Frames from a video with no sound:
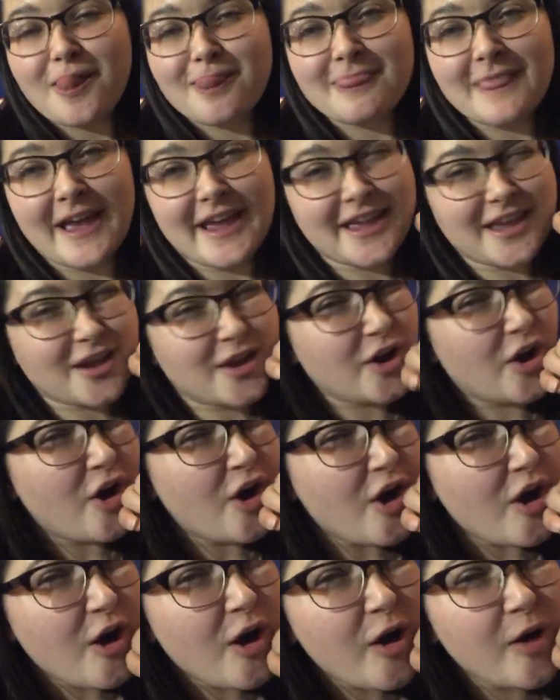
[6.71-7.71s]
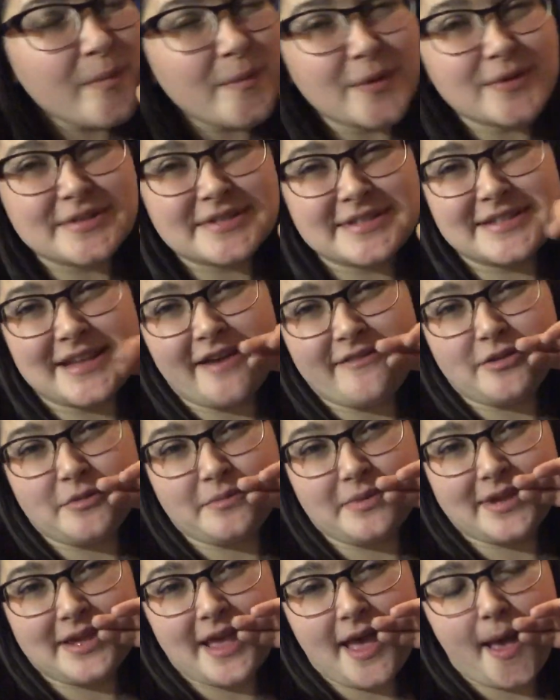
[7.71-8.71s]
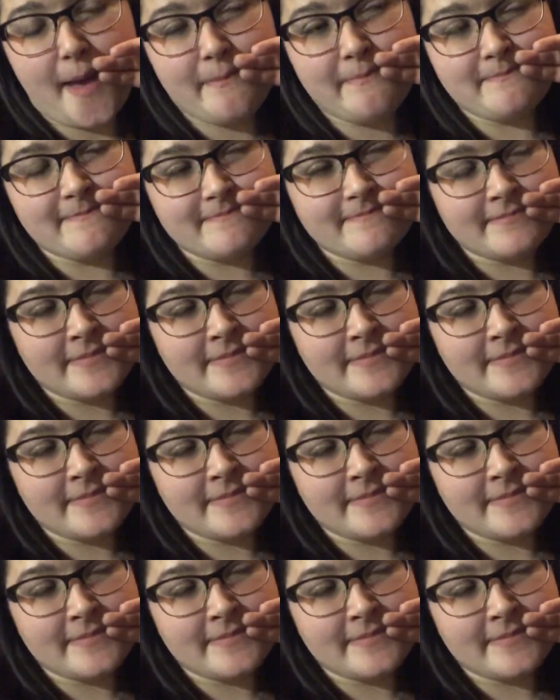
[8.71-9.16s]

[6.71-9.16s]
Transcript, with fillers: like almost seven p m